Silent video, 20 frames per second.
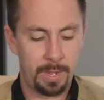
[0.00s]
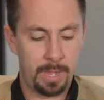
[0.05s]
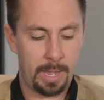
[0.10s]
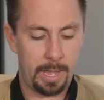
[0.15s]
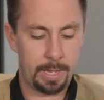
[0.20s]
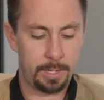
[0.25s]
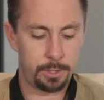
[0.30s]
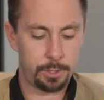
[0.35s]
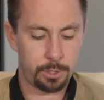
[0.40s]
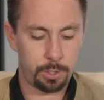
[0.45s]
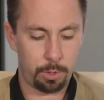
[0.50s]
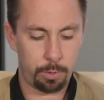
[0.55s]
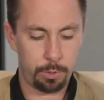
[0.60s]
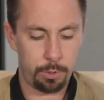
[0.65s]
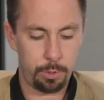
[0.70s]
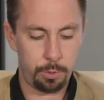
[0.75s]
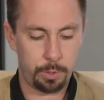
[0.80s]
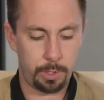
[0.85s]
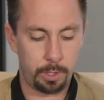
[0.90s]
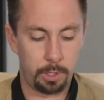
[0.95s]
and so
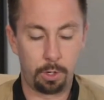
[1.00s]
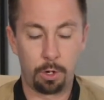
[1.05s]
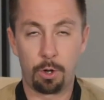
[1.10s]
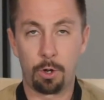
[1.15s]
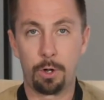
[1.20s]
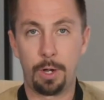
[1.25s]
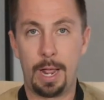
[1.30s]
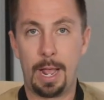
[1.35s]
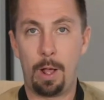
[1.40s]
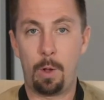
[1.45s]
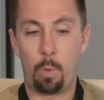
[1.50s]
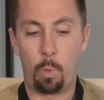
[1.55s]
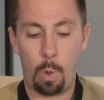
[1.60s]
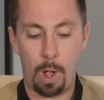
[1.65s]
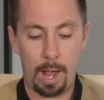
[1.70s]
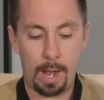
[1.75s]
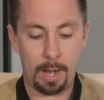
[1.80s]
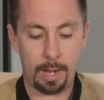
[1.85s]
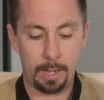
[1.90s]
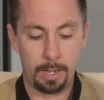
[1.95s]
you can learn
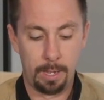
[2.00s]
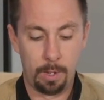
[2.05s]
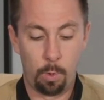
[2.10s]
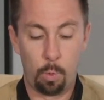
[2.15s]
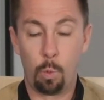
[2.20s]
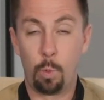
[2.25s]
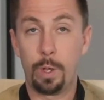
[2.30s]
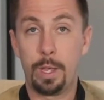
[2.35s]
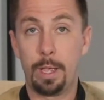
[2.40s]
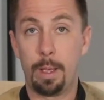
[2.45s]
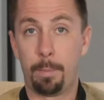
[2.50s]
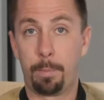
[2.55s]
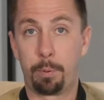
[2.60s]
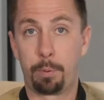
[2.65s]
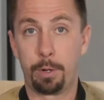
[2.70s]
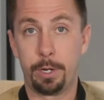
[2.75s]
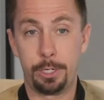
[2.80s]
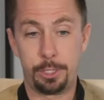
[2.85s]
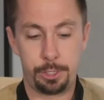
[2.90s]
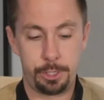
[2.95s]
why we
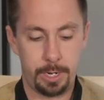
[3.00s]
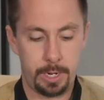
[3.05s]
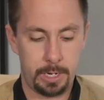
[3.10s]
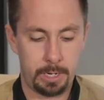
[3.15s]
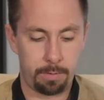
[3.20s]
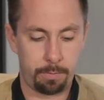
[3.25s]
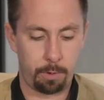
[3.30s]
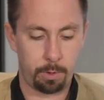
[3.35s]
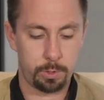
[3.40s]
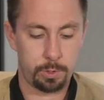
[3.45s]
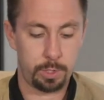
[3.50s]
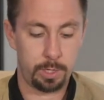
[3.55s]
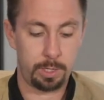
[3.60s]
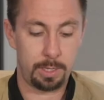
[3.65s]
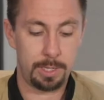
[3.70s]
appreciate diversity.